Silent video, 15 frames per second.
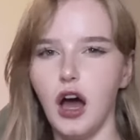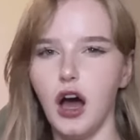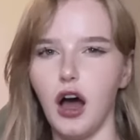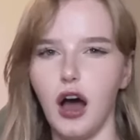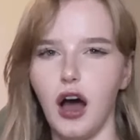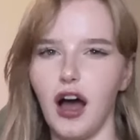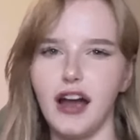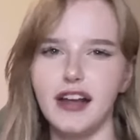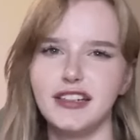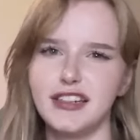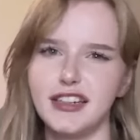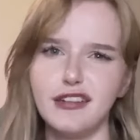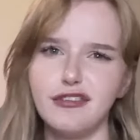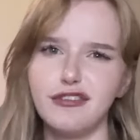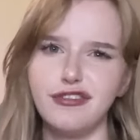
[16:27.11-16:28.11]
Uh, I
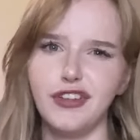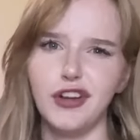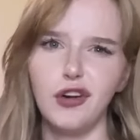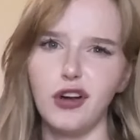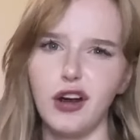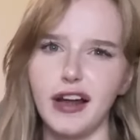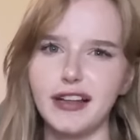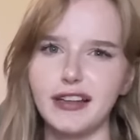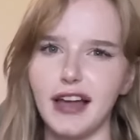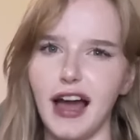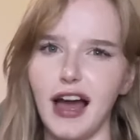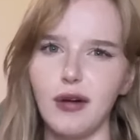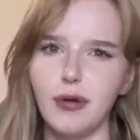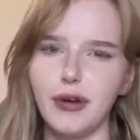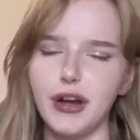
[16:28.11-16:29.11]
didn't feel like
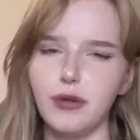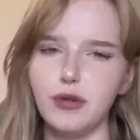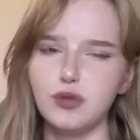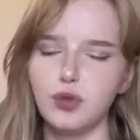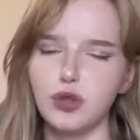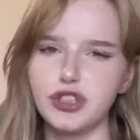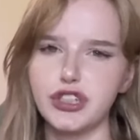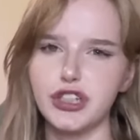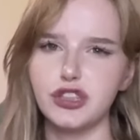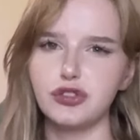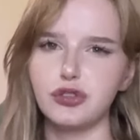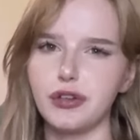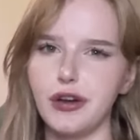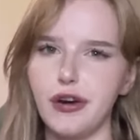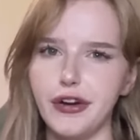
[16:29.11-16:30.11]
that when I was watching
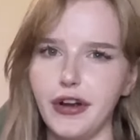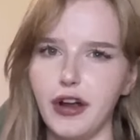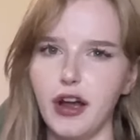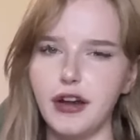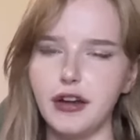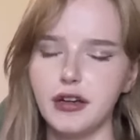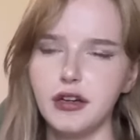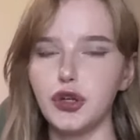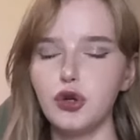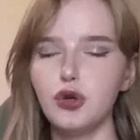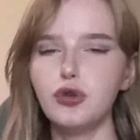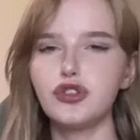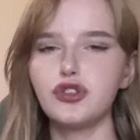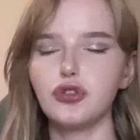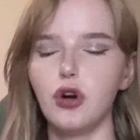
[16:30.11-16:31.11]
Sword Art Online.
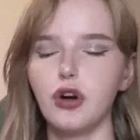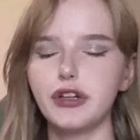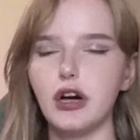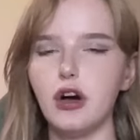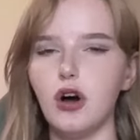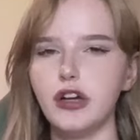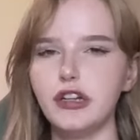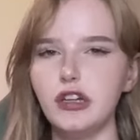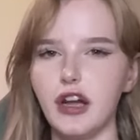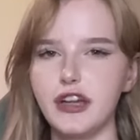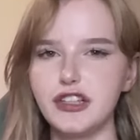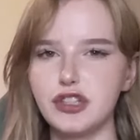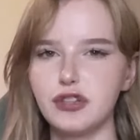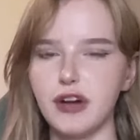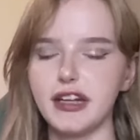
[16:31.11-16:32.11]
To Sword Art
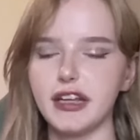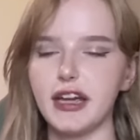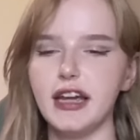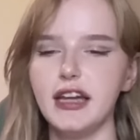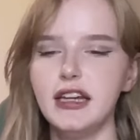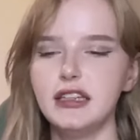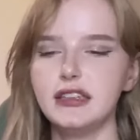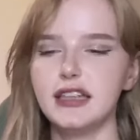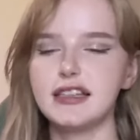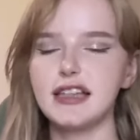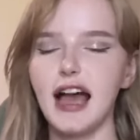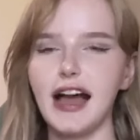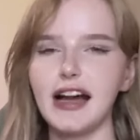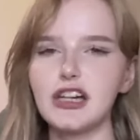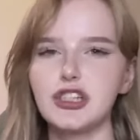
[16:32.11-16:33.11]
Online's credit, there's
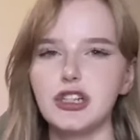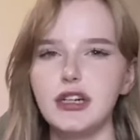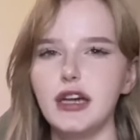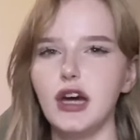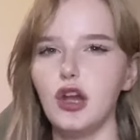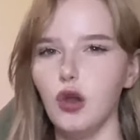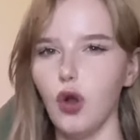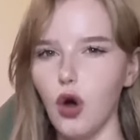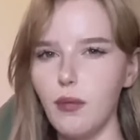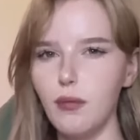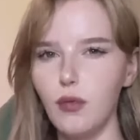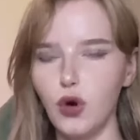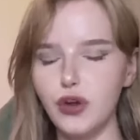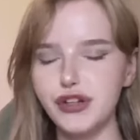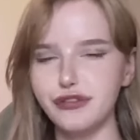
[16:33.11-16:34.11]
actually a lot
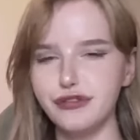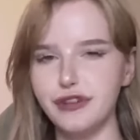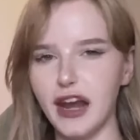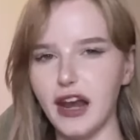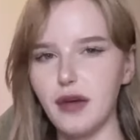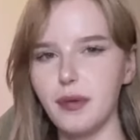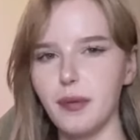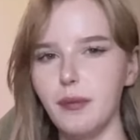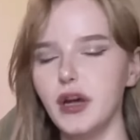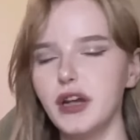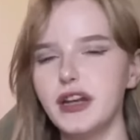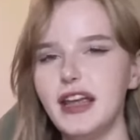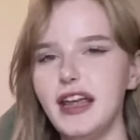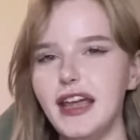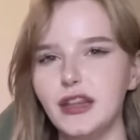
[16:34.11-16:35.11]
more
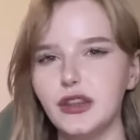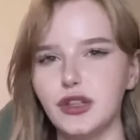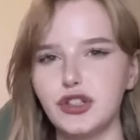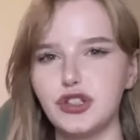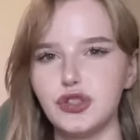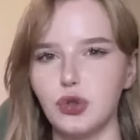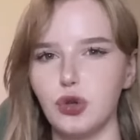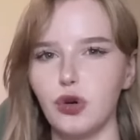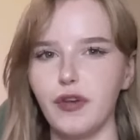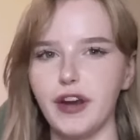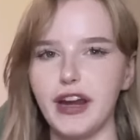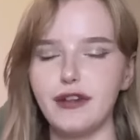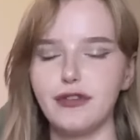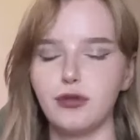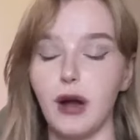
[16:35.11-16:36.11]
development in the
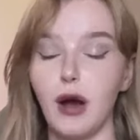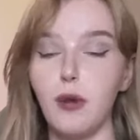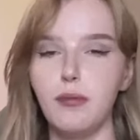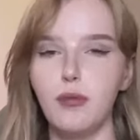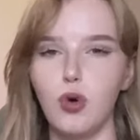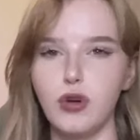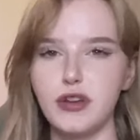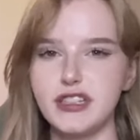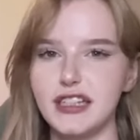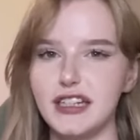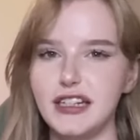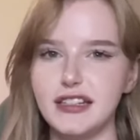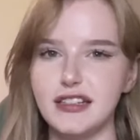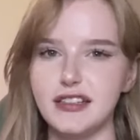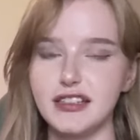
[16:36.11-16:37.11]
story throughout more
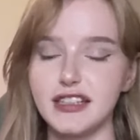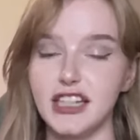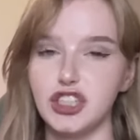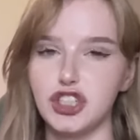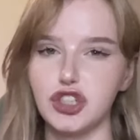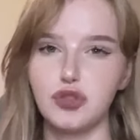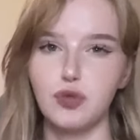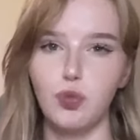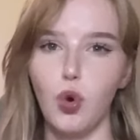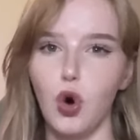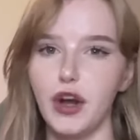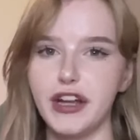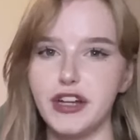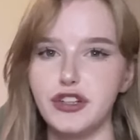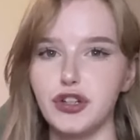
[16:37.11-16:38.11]
seasons than just
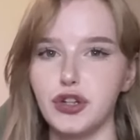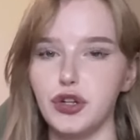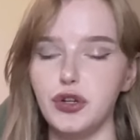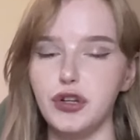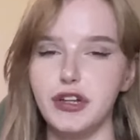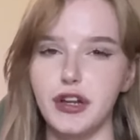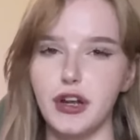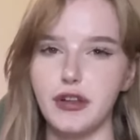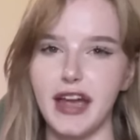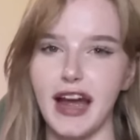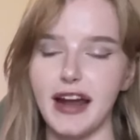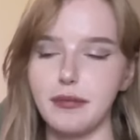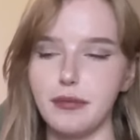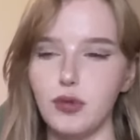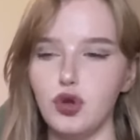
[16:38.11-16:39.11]
one and two. You know, they
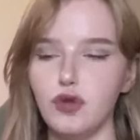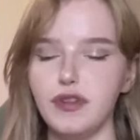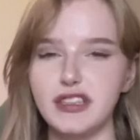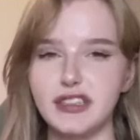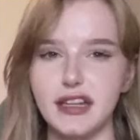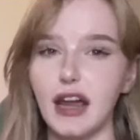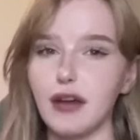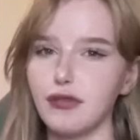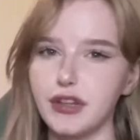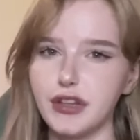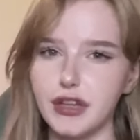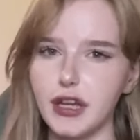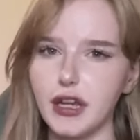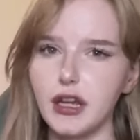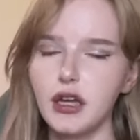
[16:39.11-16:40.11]
had movies and
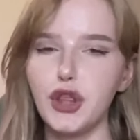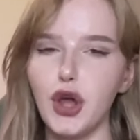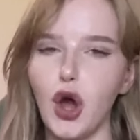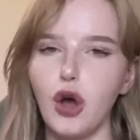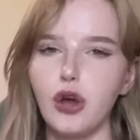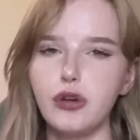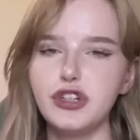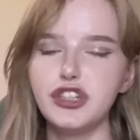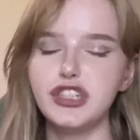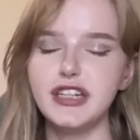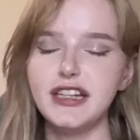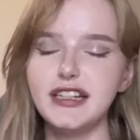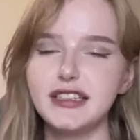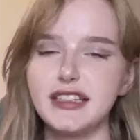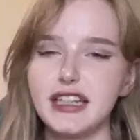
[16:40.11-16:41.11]
everything. But the
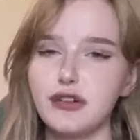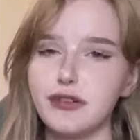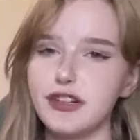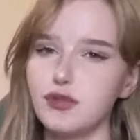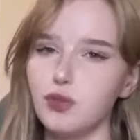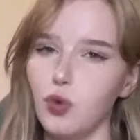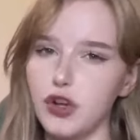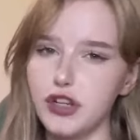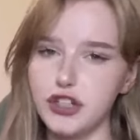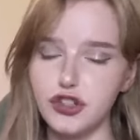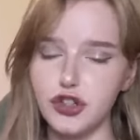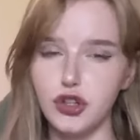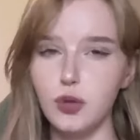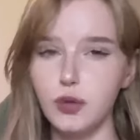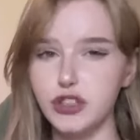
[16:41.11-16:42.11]
OG series one
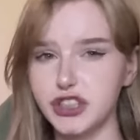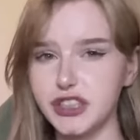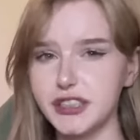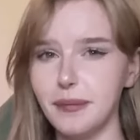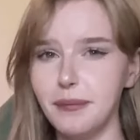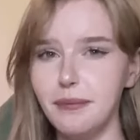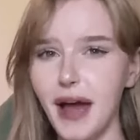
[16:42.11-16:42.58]
and two was just a